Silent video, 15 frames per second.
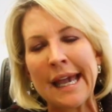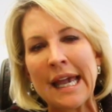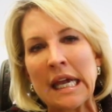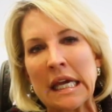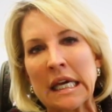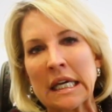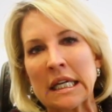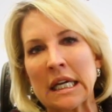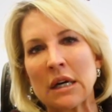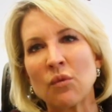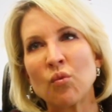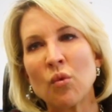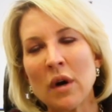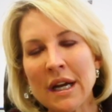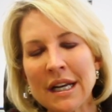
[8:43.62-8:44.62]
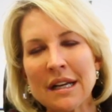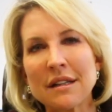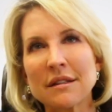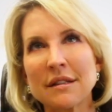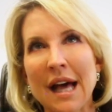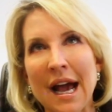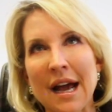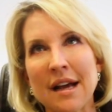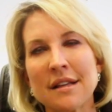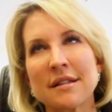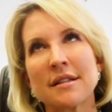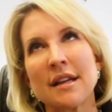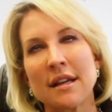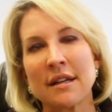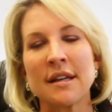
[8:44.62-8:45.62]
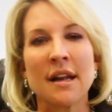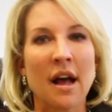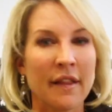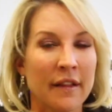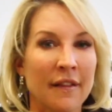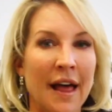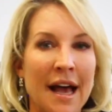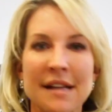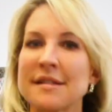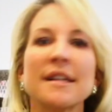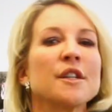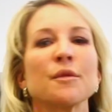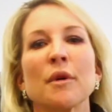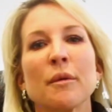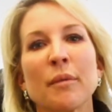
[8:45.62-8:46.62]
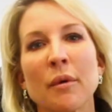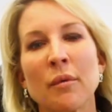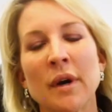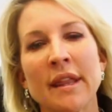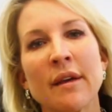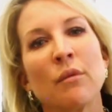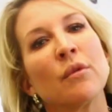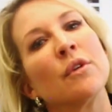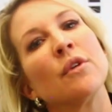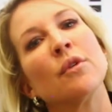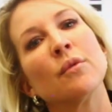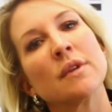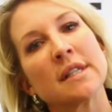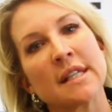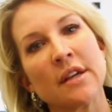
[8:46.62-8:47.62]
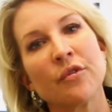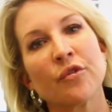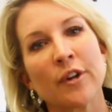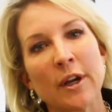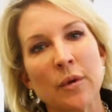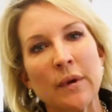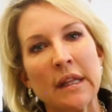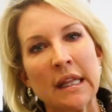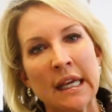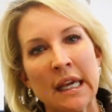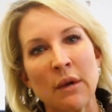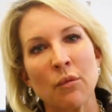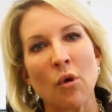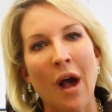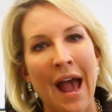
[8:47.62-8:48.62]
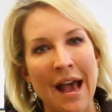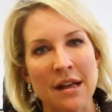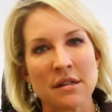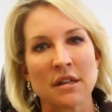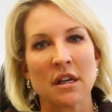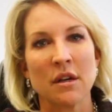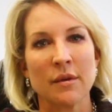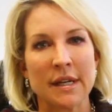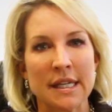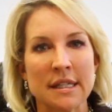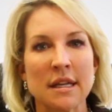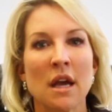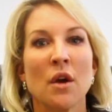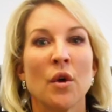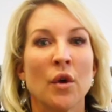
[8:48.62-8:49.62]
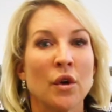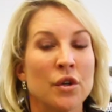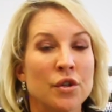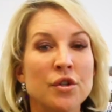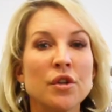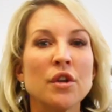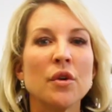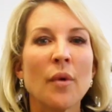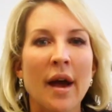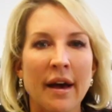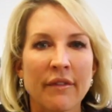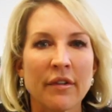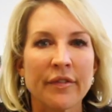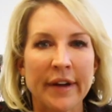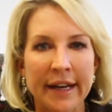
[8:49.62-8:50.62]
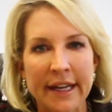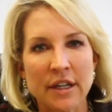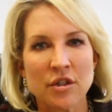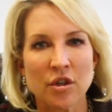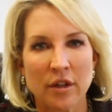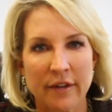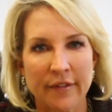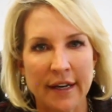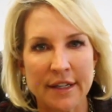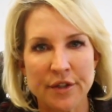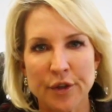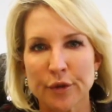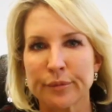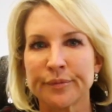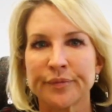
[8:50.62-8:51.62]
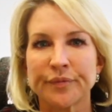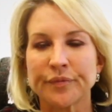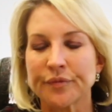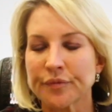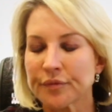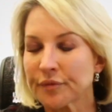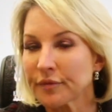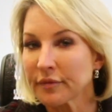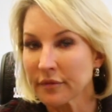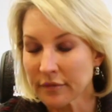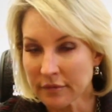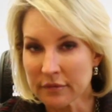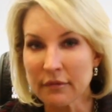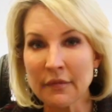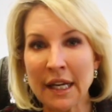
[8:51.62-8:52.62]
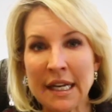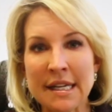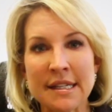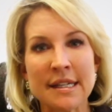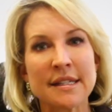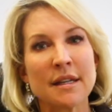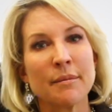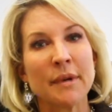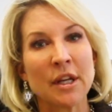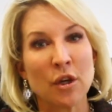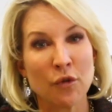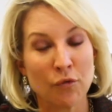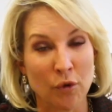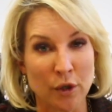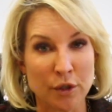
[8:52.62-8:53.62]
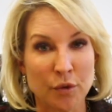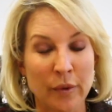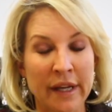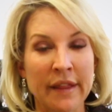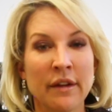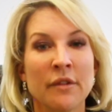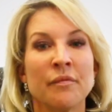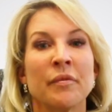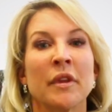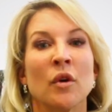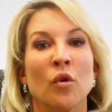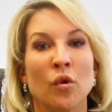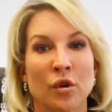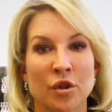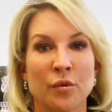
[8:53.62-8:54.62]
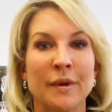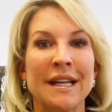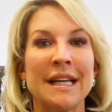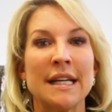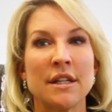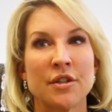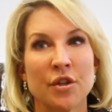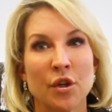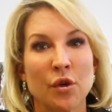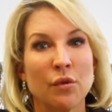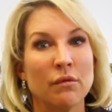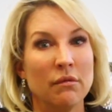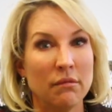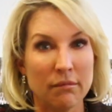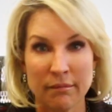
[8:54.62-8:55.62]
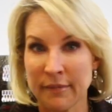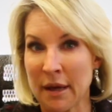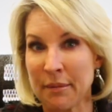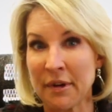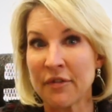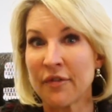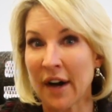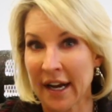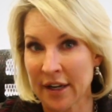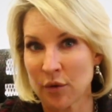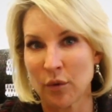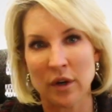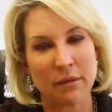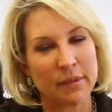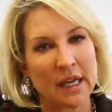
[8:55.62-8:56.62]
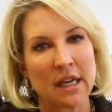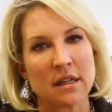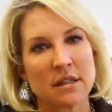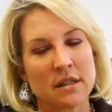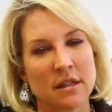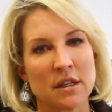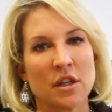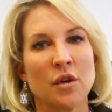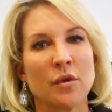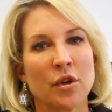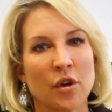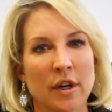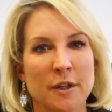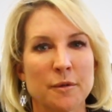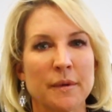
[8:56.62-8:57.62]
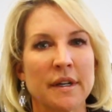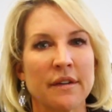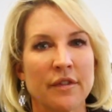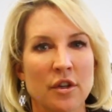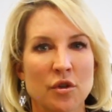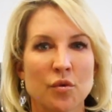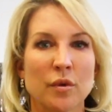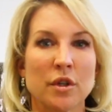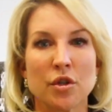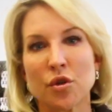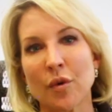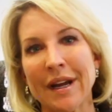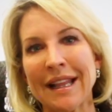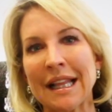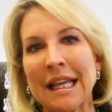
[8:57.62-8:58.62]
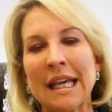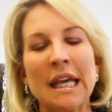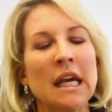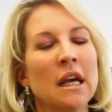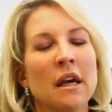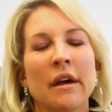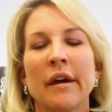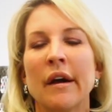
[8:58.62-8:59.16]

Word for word: And one last, not the last expert, but one that you will see frequently will ask you is, do you have a financial advisor? And is this somebody you've worked with? Or do we need to maybe find one because you and your husband have used one jointly?